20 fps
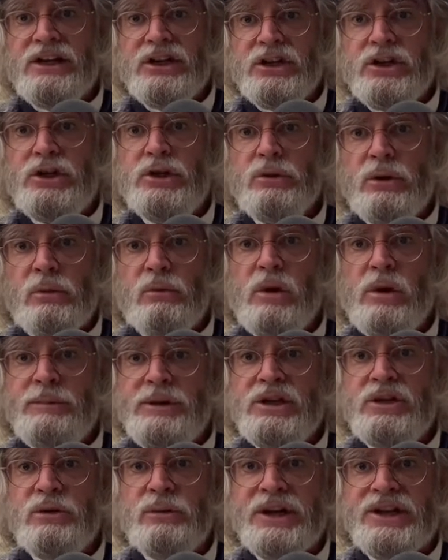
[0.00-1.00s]
do and will be
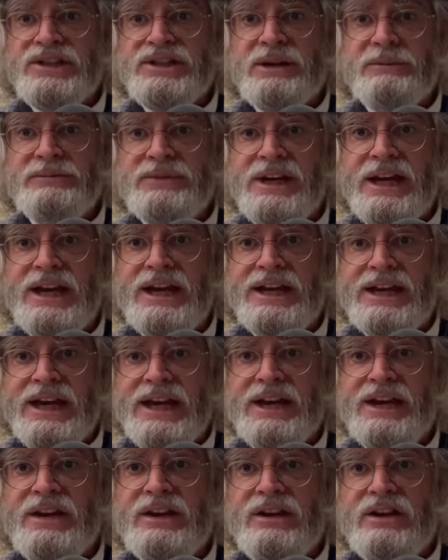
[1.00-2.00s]
doing someday
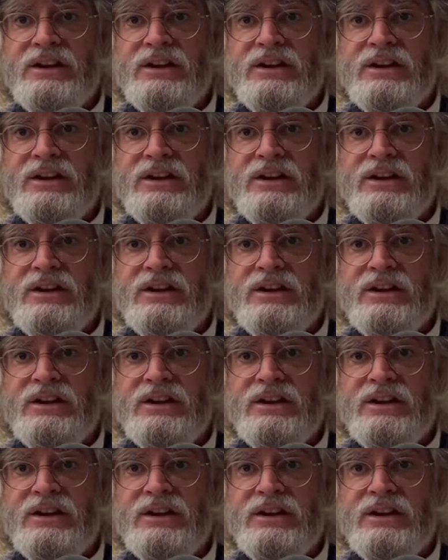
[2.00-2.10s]
again